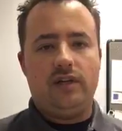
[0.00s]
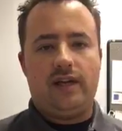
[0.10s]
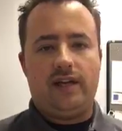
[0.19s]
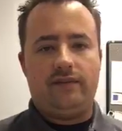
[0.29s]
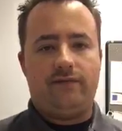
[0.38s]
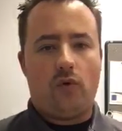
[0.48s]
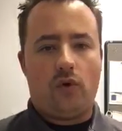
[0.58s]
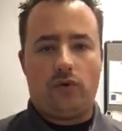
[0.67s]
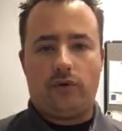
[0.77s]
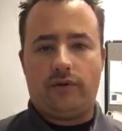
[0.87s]
a
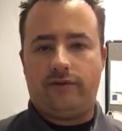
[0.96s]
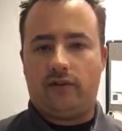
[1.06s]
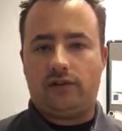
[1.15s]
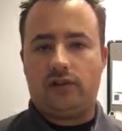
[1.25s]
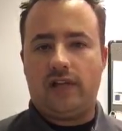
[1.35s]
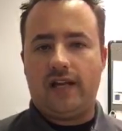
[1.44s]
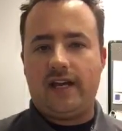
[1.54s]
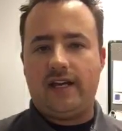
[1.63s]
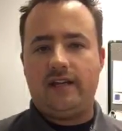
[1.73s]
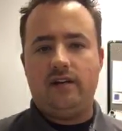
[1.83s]
forward or reverse
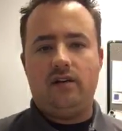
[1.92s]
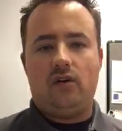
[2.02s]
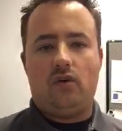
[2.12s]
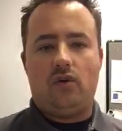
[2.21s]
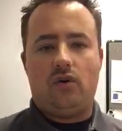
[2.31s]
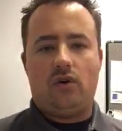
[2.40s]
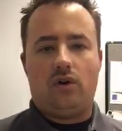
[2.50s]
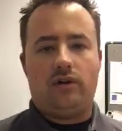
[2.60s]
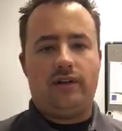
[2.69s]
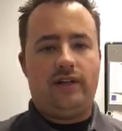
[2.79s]
lay,
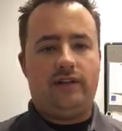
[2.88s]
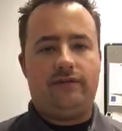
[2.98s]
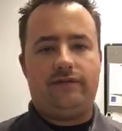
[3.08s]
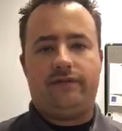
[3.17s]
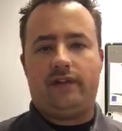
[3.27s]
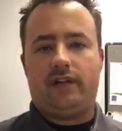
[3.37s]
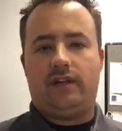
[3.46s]
or if